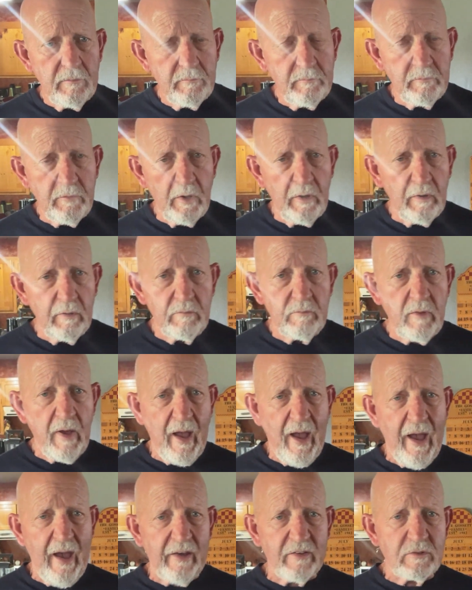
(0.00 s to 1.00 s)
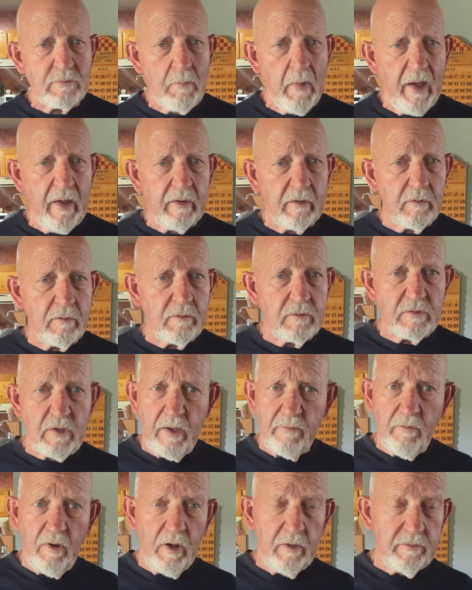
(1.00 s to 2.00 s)
The axe makers
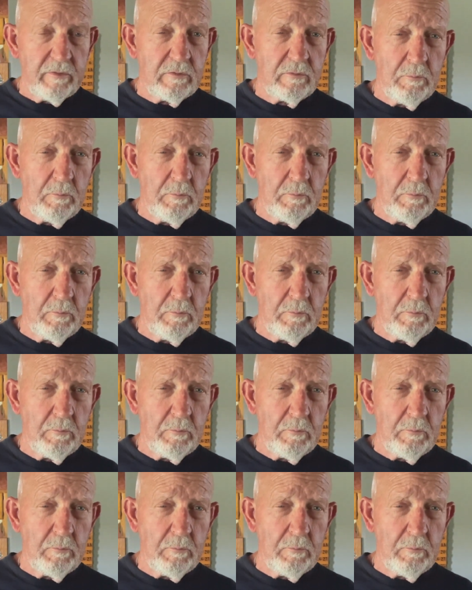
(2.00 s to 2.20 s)
have all these